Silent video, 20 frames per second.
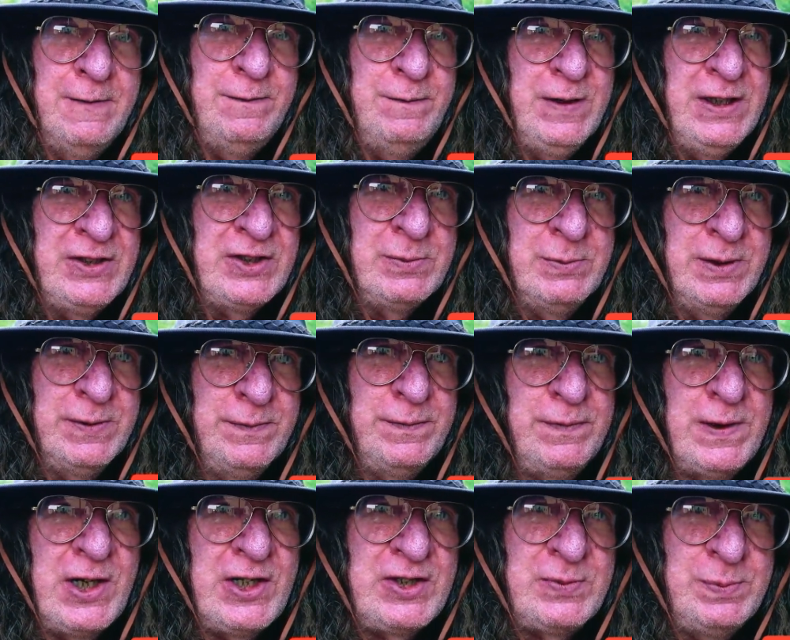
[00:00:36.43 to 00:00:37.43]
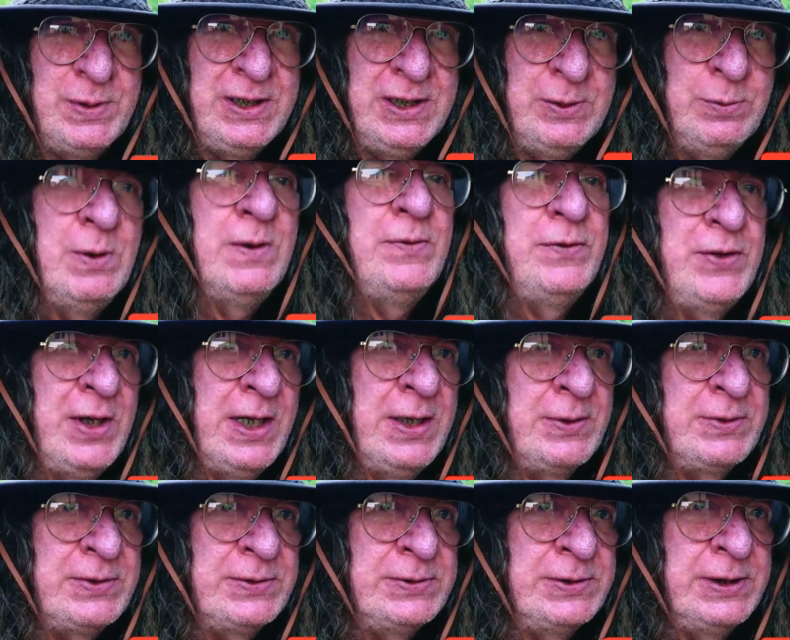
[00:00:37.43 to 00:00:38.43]
VTOMAN FLASHSPEED
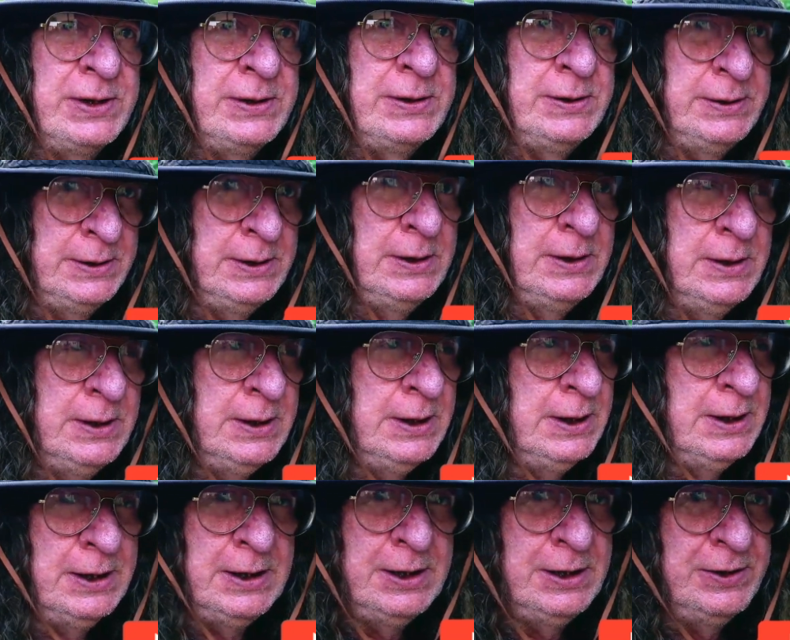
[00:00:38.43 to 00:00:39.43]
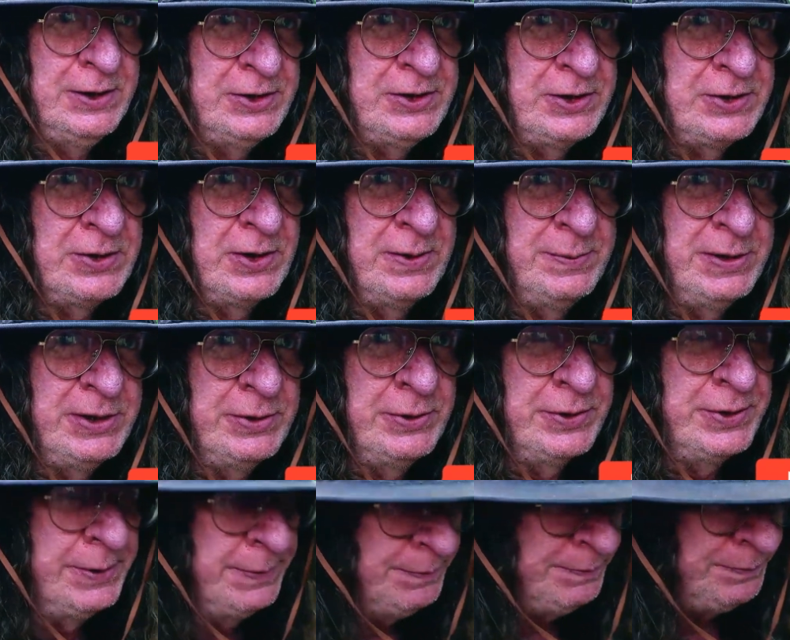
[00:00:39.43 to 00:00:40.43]
1000. This is going to be good.